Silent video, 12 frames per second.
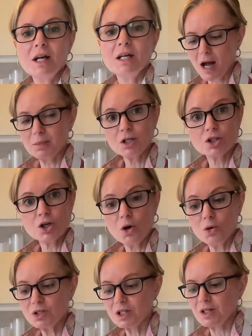I'm going to
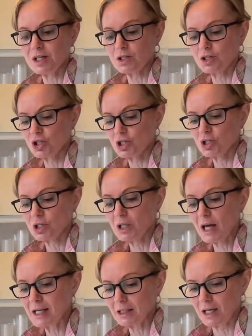toast these just
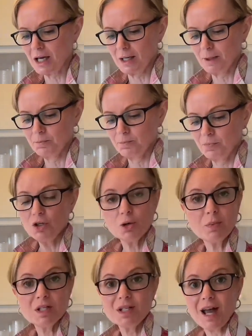lightly.
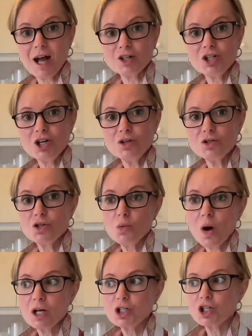Your pistachios, you
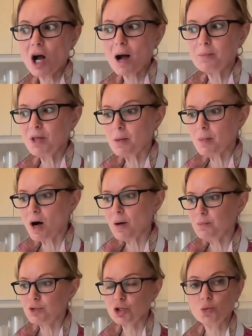want to chop them
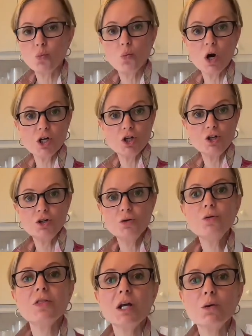up to what
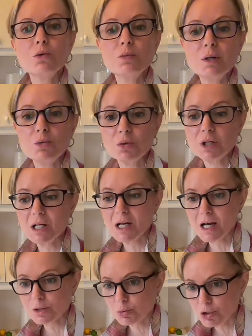you think would be really
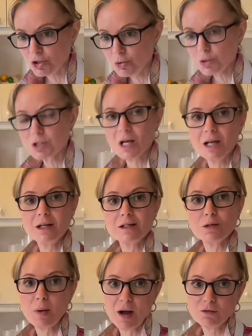nice when you are taking
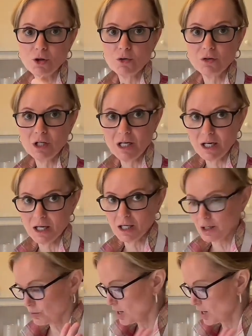some pavlova and eating it,